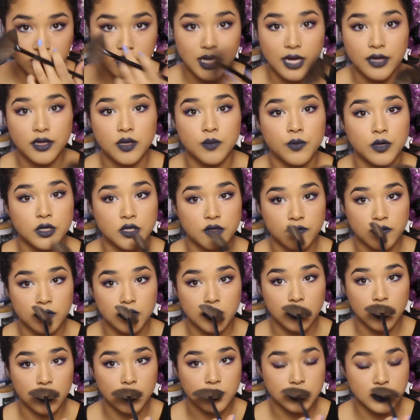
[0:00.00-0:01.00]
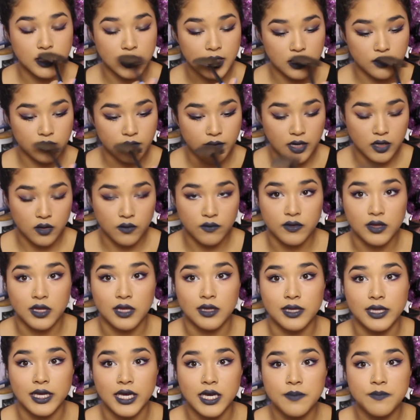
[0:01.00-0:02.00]
down the bridge of the nose, and right over the
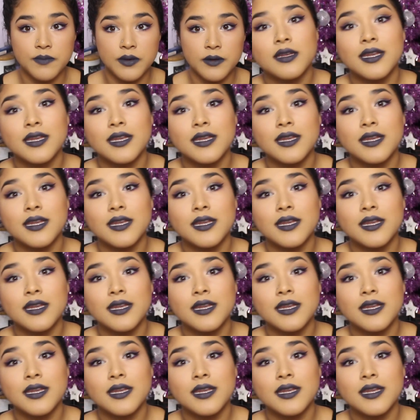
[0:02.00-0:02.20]
lip.